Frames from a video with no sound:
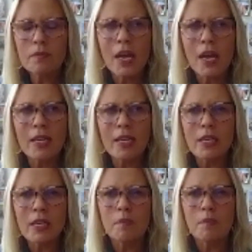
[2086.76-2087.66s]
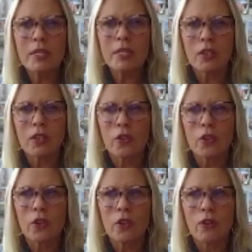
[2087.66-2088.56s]
And in
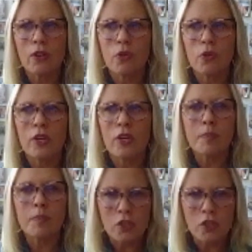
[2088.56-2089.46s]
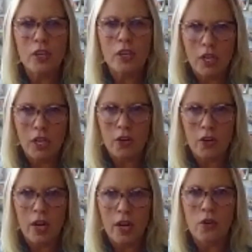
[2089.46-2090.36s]
particular, if you are a special
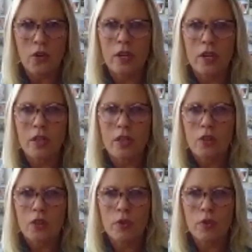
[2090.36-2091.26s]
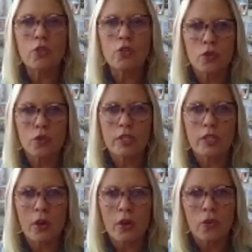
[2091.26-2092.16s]
educator, I know that the research would
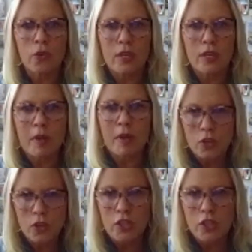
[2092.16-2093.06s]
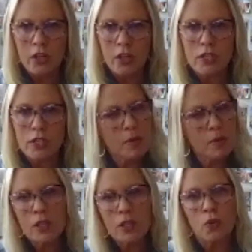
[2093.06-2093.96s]
tell you that special educators
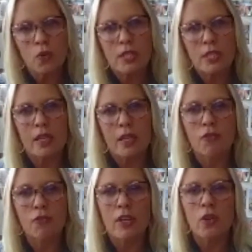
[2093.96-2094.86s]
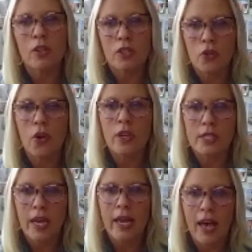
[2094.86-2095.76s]
typically don't stay in the field as long as
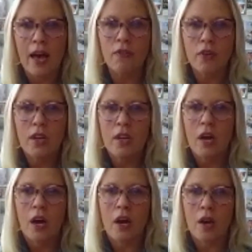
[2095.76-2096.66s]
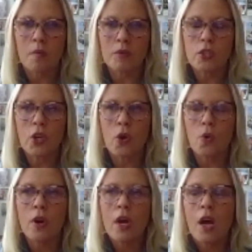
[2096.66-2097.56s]
I have.
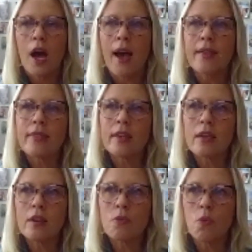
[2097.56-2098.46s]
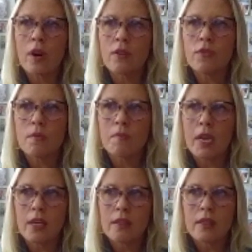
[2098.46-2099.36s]
So I think one of the
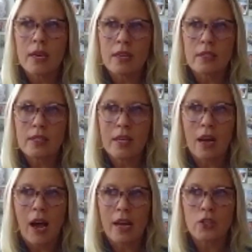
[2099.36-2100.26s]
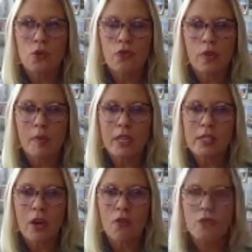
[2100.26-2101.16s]
main things that I do for
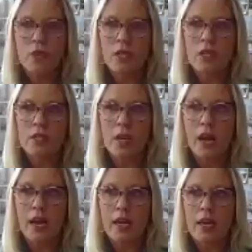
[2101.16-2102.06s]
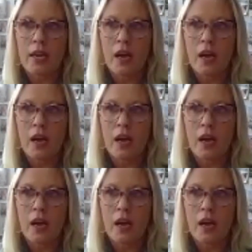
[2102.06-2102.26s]
myself is I